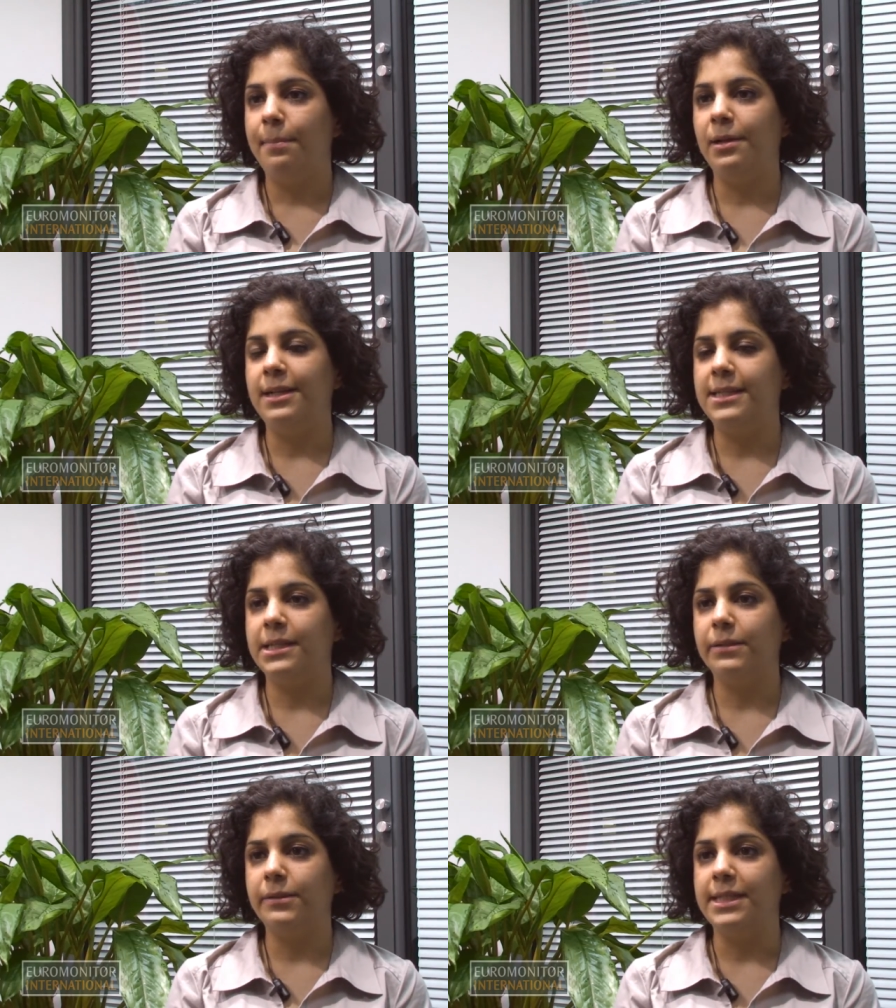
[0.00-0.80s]

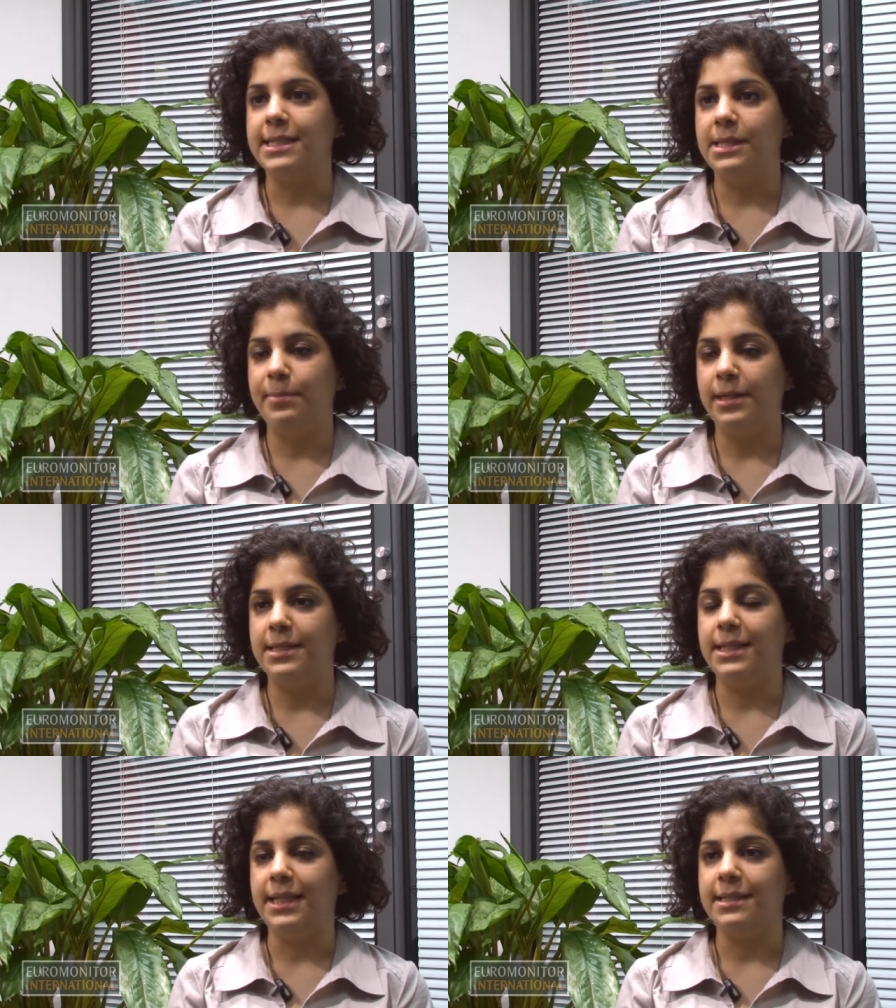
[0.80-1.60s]
political
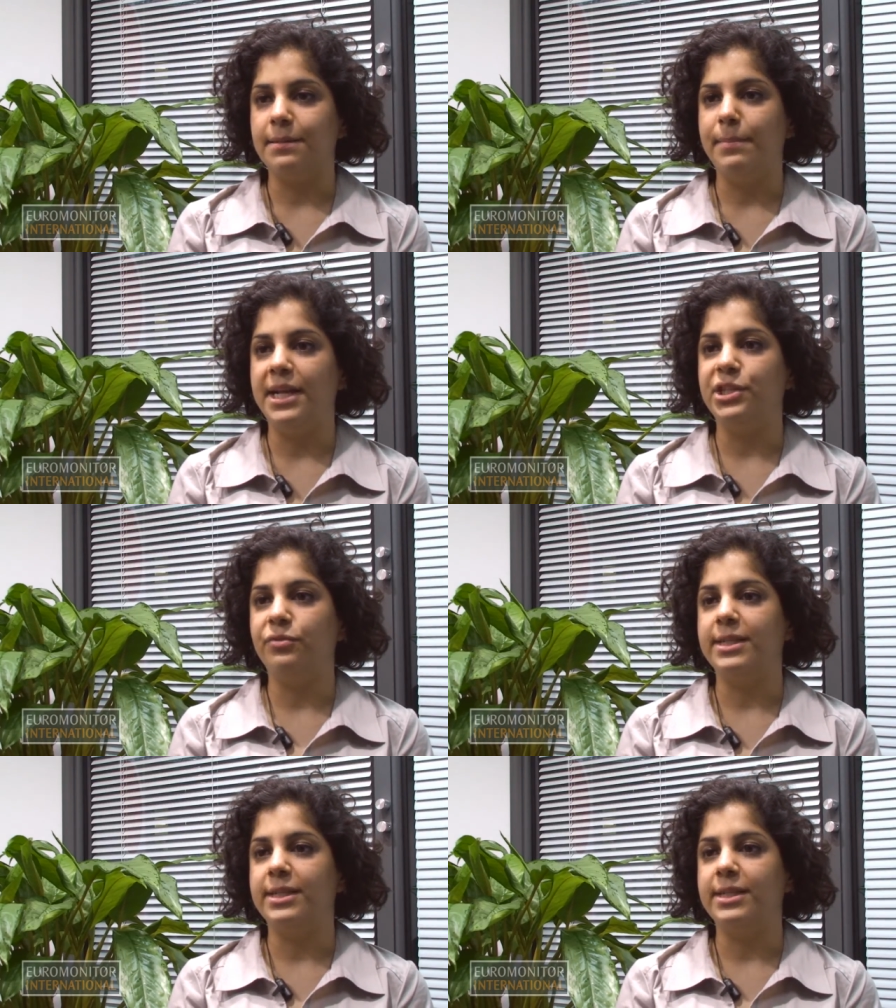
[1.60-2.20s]
instability is a major